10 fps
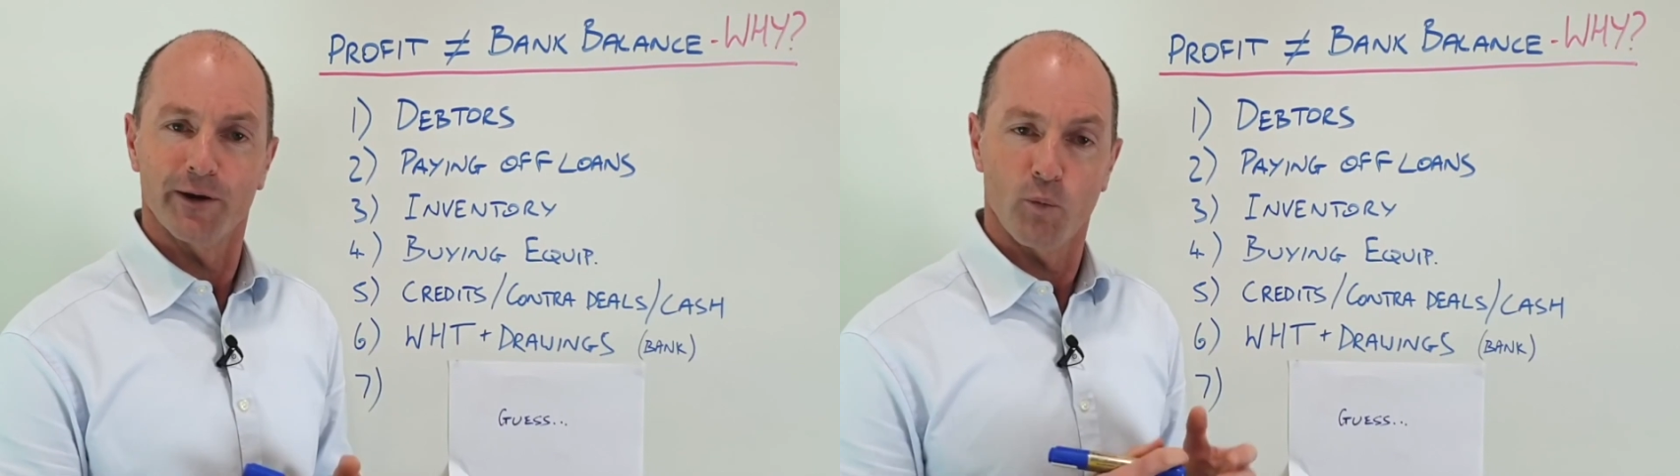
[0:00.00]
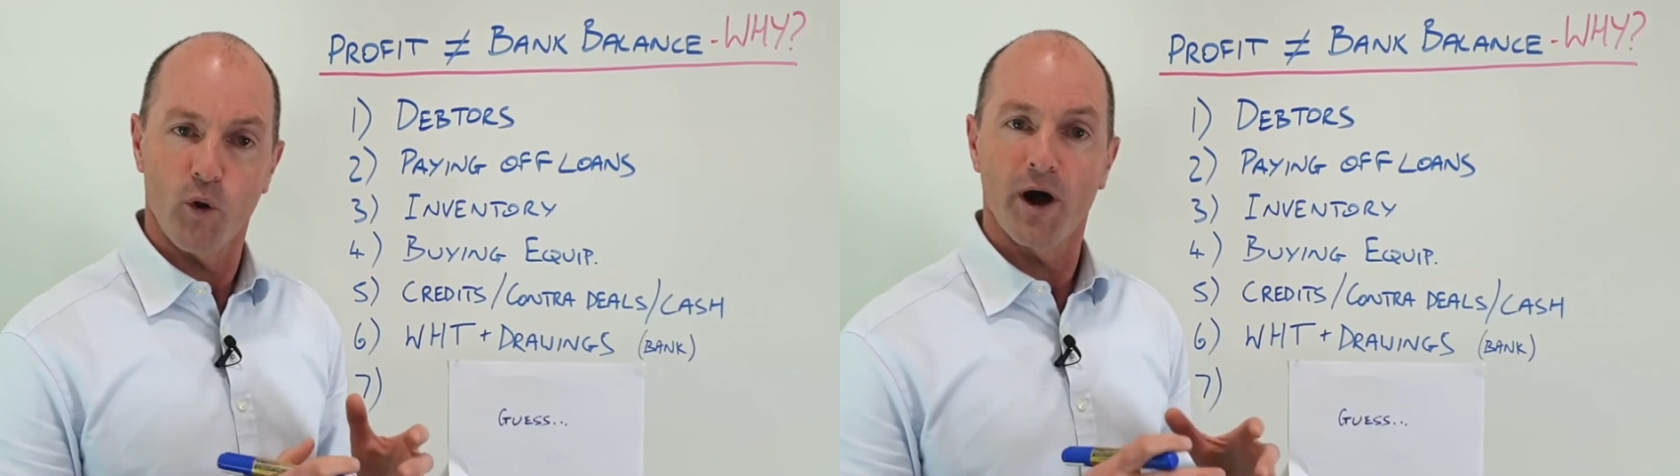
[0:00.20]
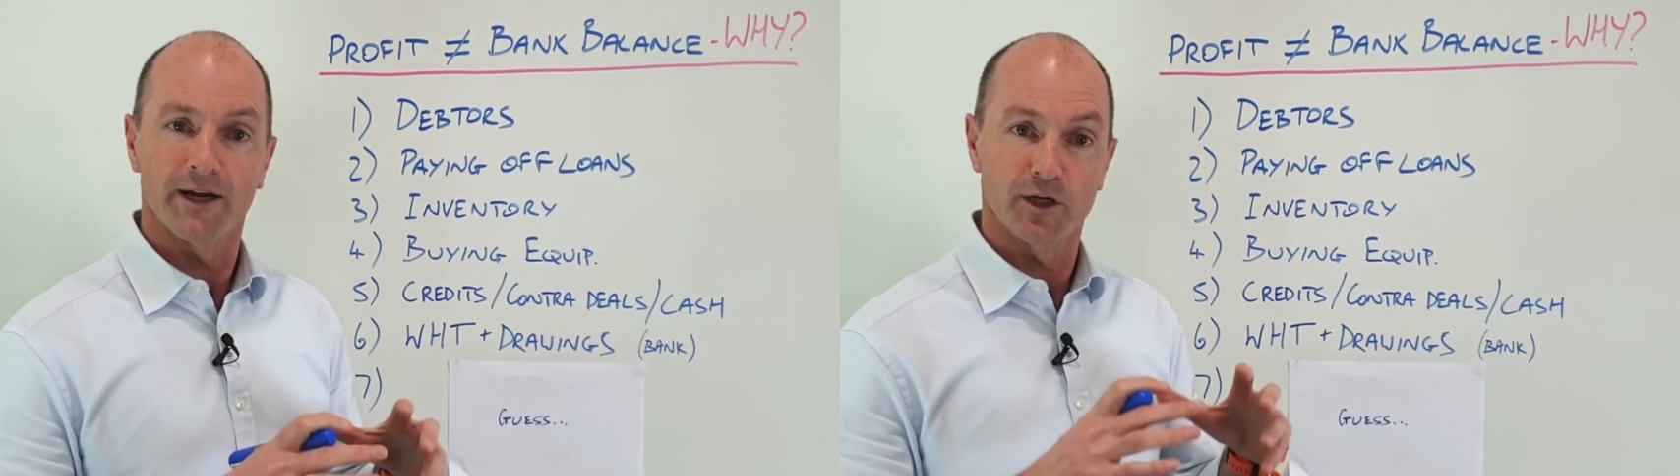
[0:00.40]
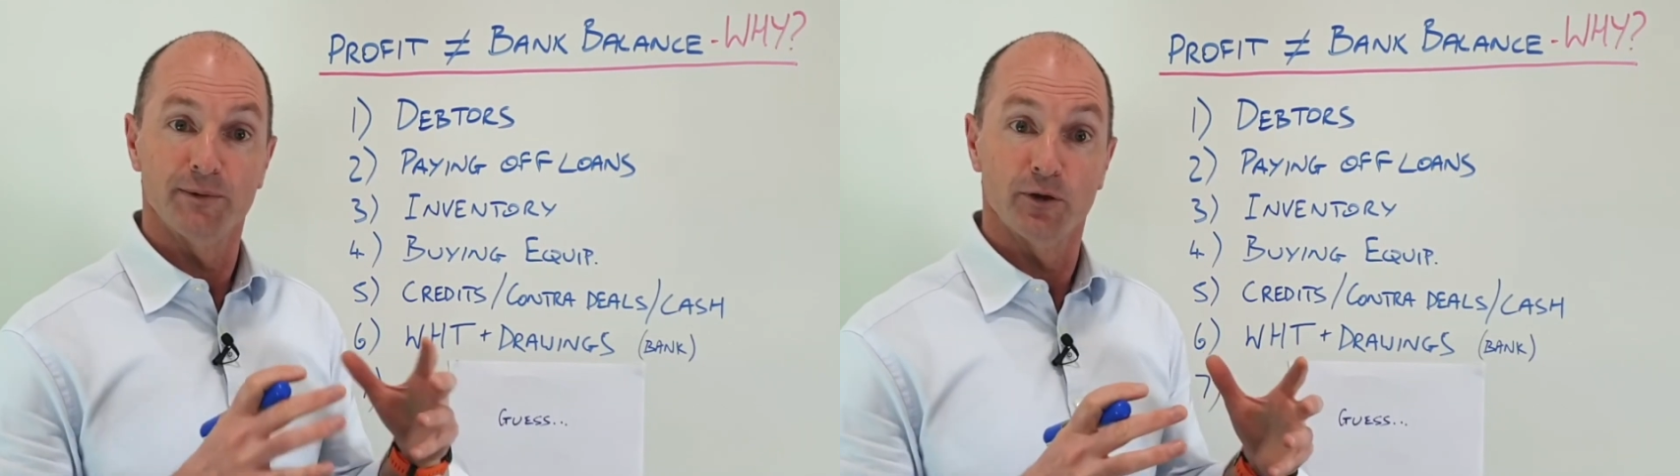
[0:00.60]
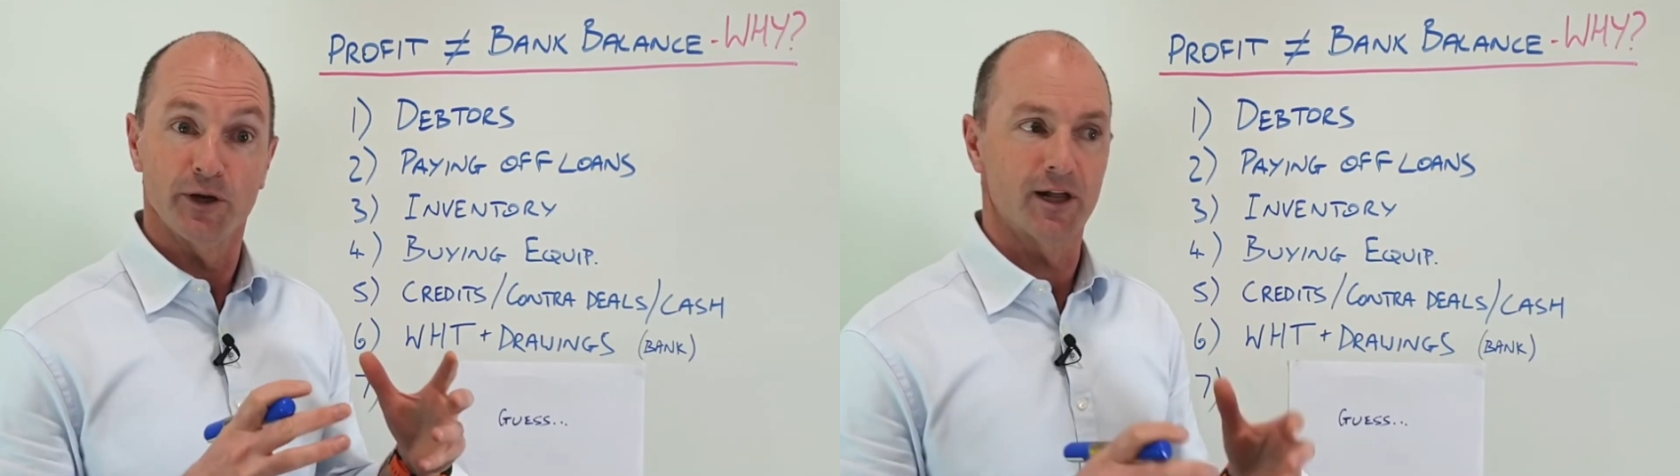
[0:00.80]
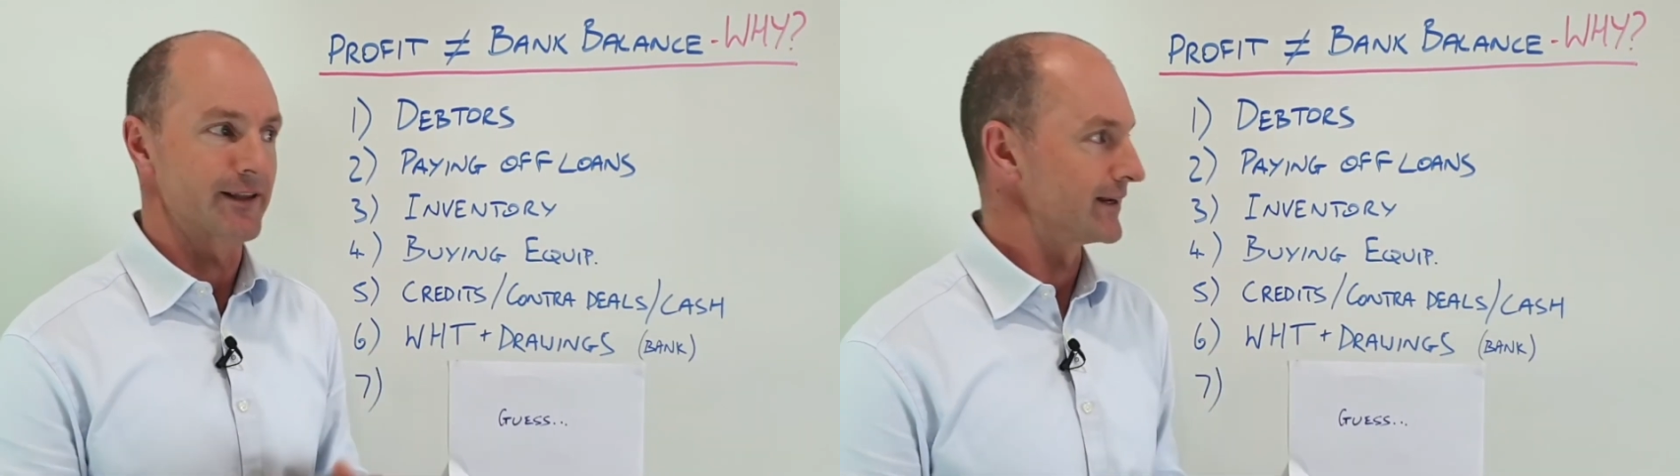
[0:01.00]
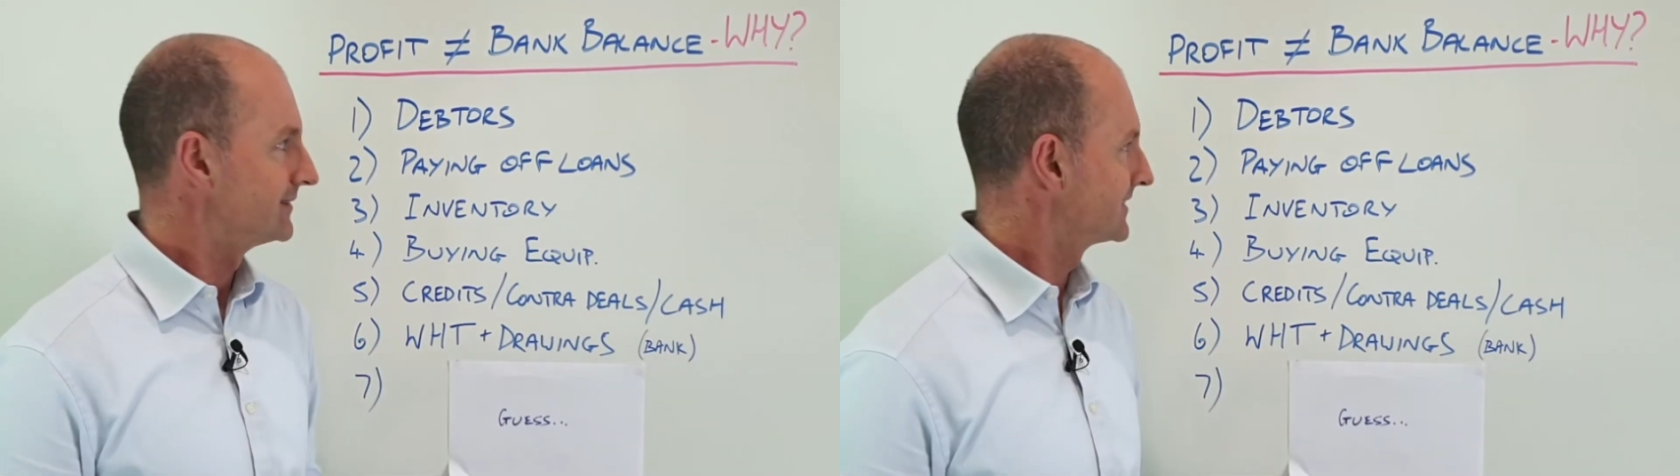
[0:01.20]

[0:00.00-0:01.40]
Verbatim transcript: and why it could be looking like that.